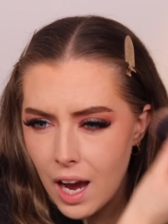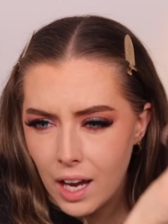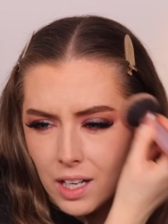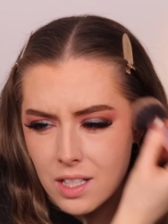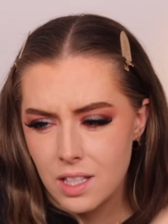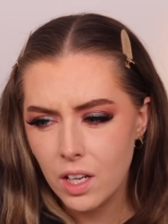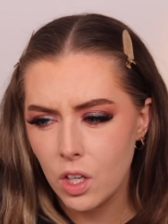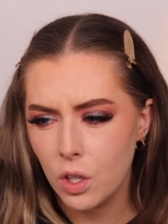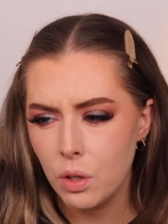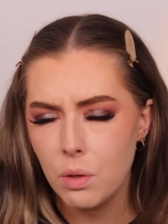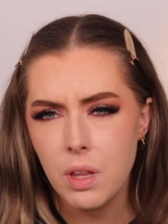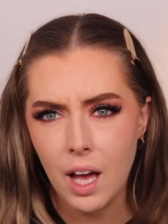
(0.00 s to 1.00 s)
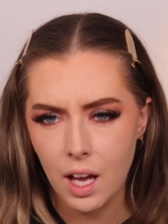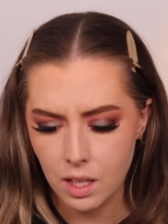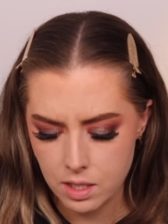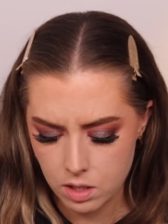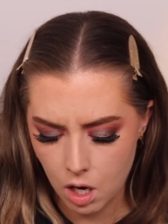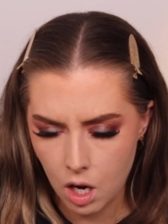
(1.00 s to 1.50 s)
And it's like, who the hell
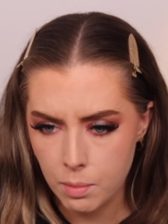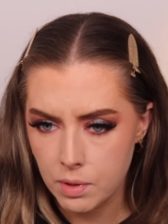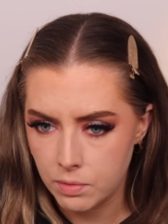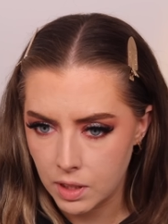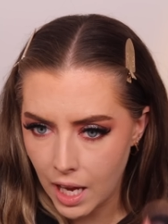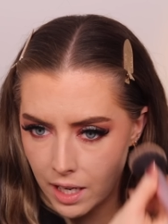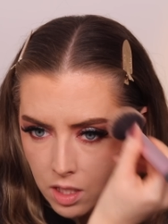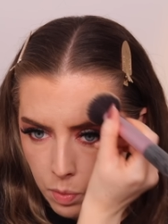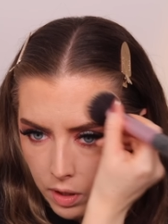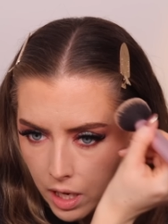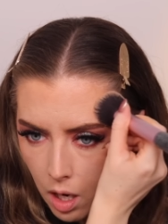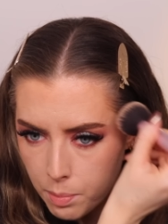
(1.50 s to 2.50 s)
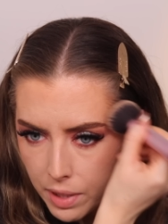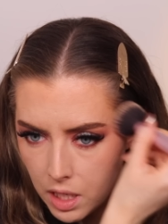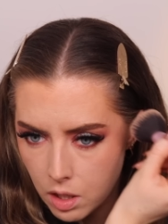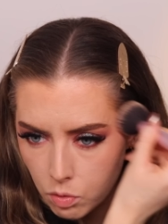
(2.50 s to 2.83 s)
is calm and relaxed when they are being